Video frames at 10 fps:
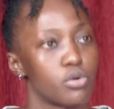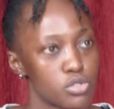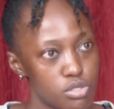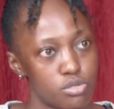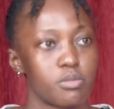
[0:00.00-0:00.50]

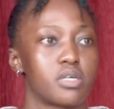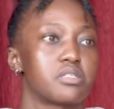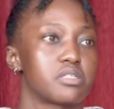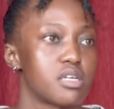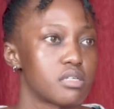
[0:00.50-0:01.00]

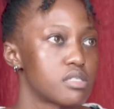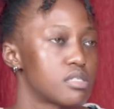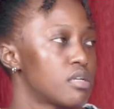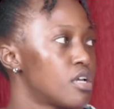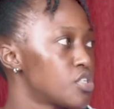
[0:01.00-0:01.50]
post-traumatic. Point.
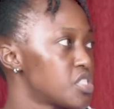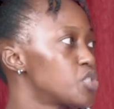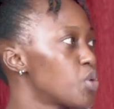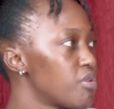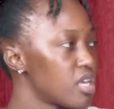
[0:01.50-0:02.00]
Yes, so
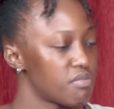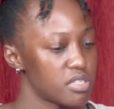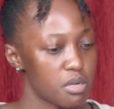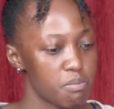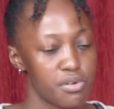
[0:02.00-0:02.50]
that's why we give
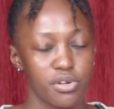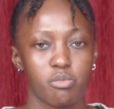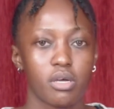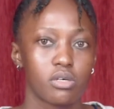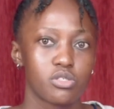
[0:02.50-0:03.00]
it a period,
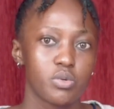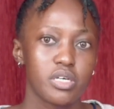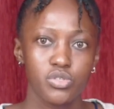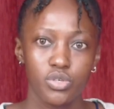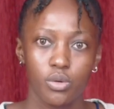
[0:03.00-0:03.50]
because we
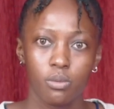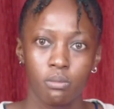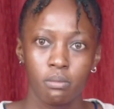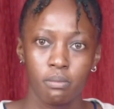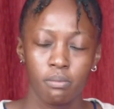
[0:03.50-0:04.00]

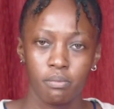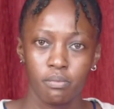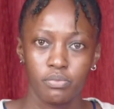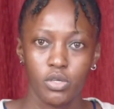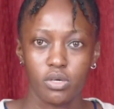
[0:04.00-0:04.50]
assume,
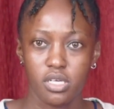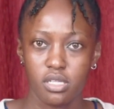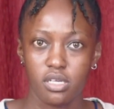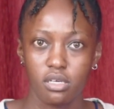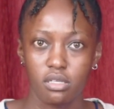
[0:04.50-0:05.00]
or
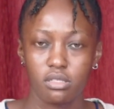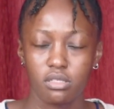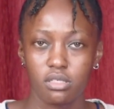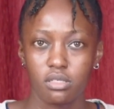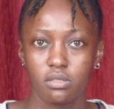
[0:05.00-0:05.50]
rather
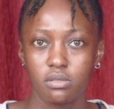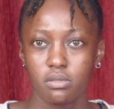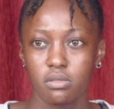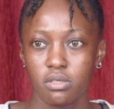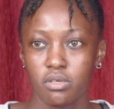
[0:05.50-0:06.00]
the
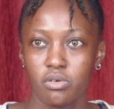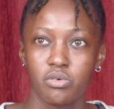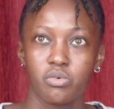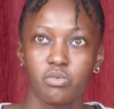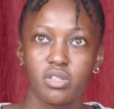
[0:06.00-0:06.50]

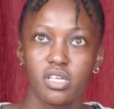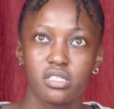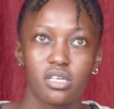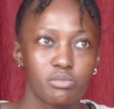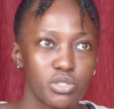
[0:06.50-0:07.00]

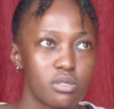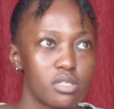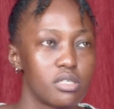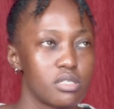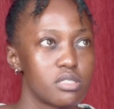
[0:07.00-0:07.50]

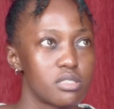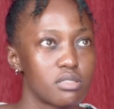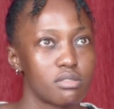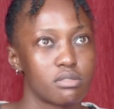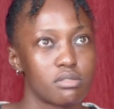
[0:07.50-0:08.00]
assumption is,
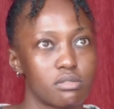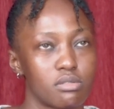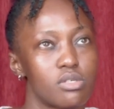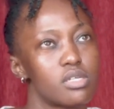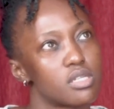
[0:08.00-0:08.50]

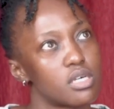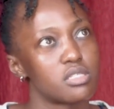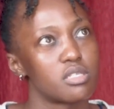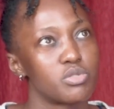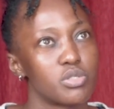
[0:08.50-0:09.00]

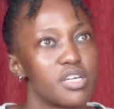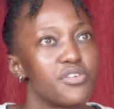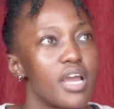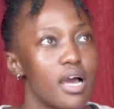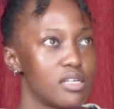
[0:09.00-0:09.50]
the
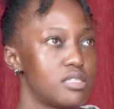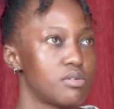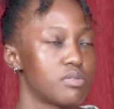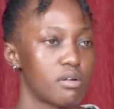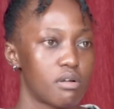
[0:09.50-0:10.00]
reality
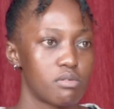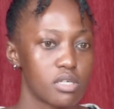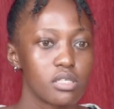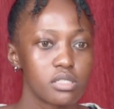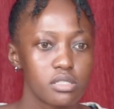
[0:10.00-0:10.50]
on the
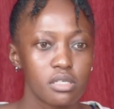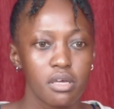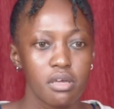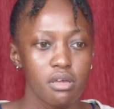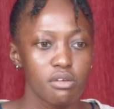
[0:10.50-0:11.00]
ground is,
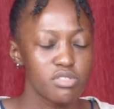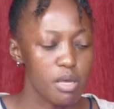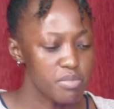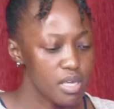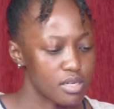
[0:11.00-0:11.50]
if
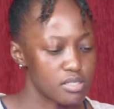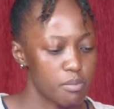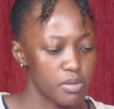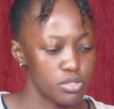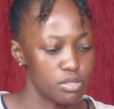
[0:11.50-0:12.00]
something has
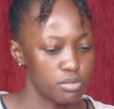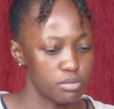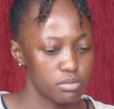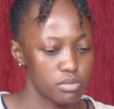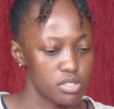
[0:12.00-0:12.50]
happened to
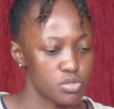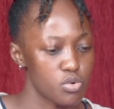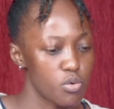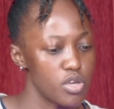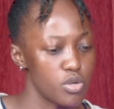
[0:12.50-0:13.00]
you, there's
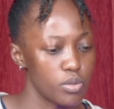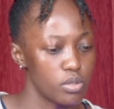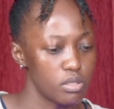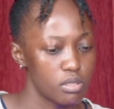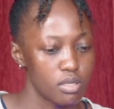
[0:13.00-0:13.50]
no way you'll